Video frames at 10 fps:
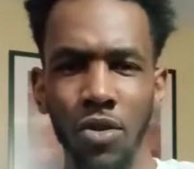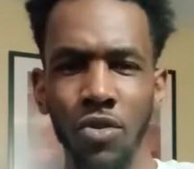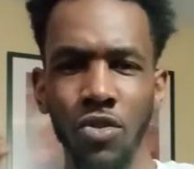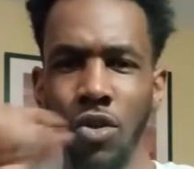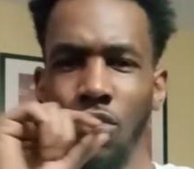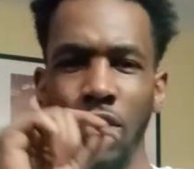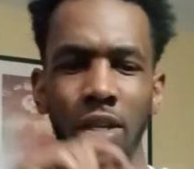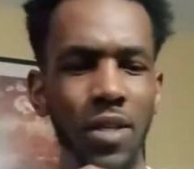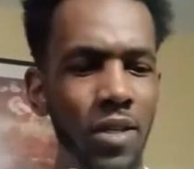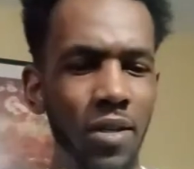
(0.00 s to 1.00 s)
So
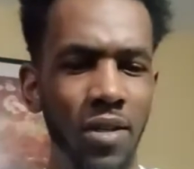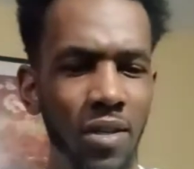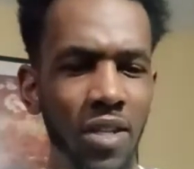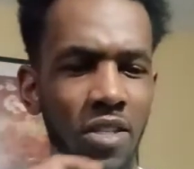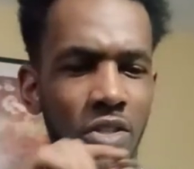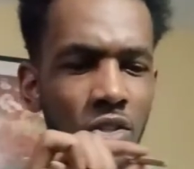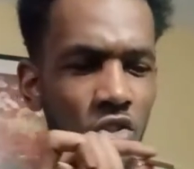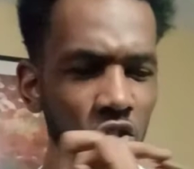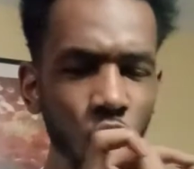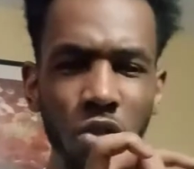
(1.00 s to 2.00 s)
this is a
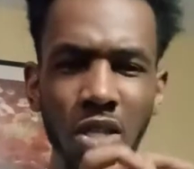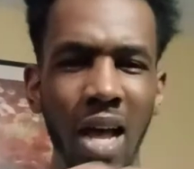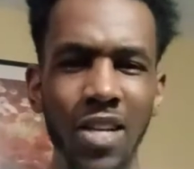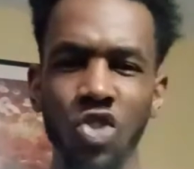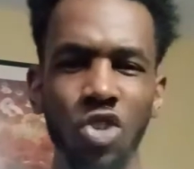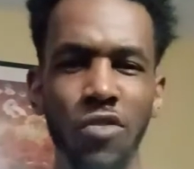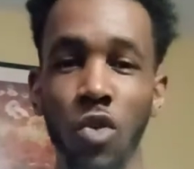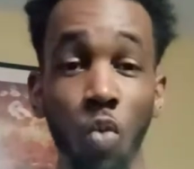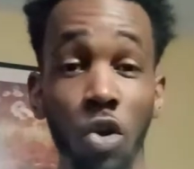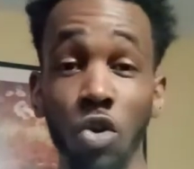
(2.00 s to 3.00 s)

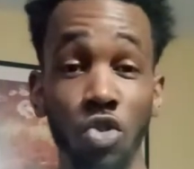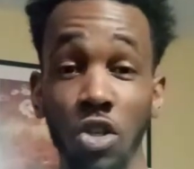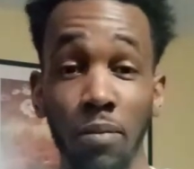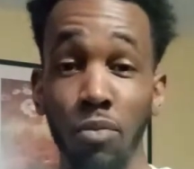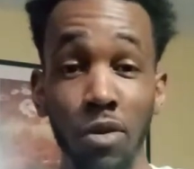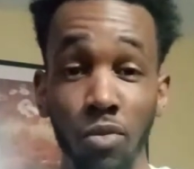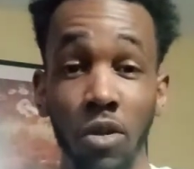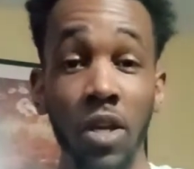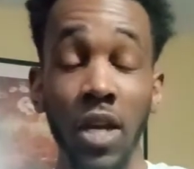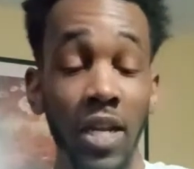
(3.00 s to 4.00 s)
suicide-driven world to the point
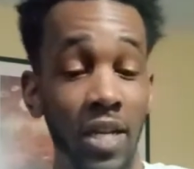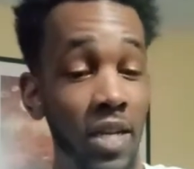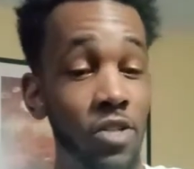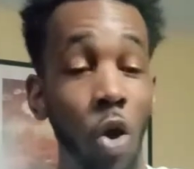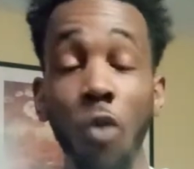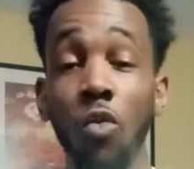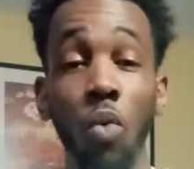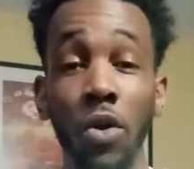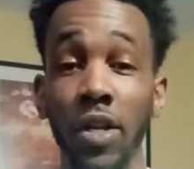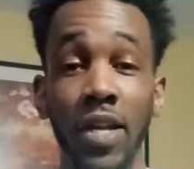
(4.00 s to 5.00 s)
where niggas
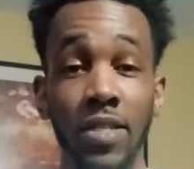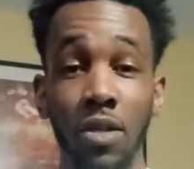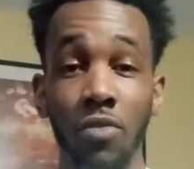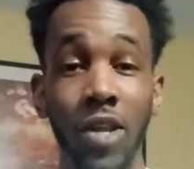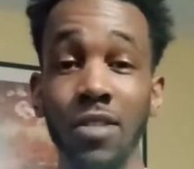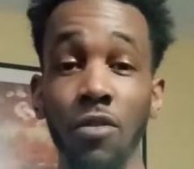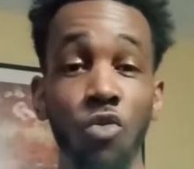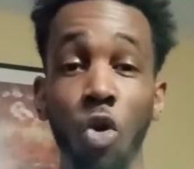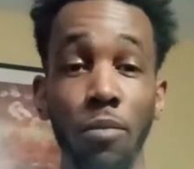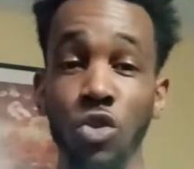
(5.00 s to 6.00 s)
overworking themselves. That's a
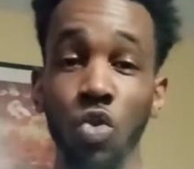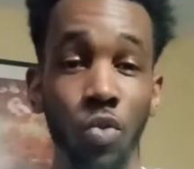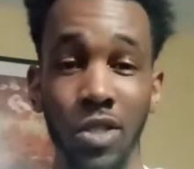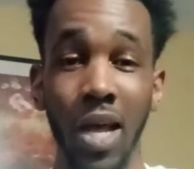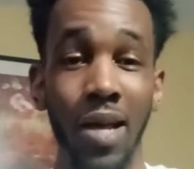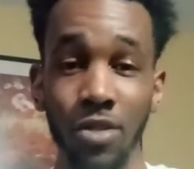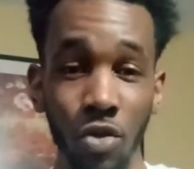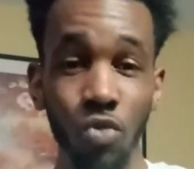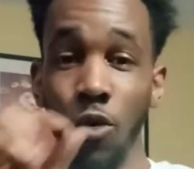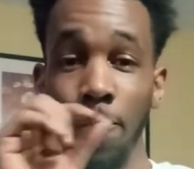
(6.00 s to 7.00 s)
form of suicide
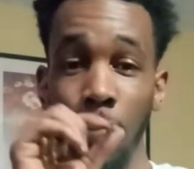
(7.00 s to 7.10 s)
too.